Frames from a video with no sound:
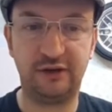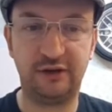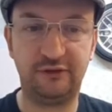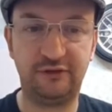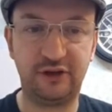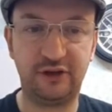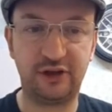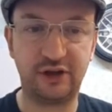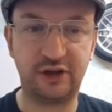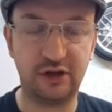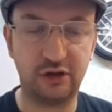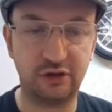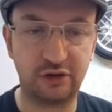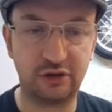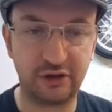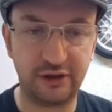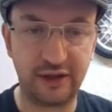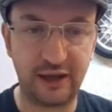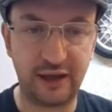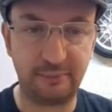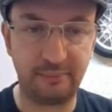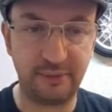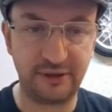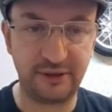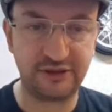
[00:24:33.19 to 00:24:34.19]
If you can look at
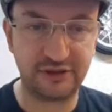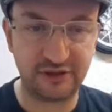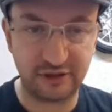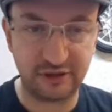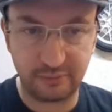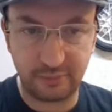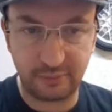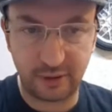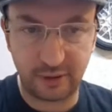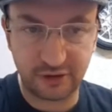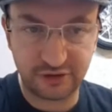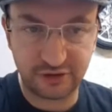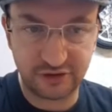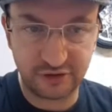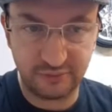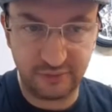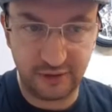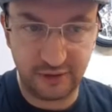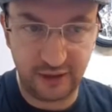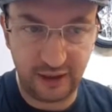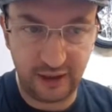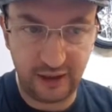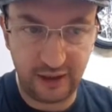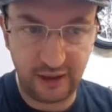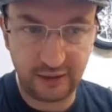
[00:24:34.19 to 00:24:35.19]
that bit at the bottom
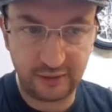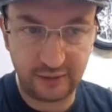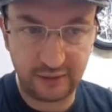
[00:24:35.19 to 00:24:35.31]
there,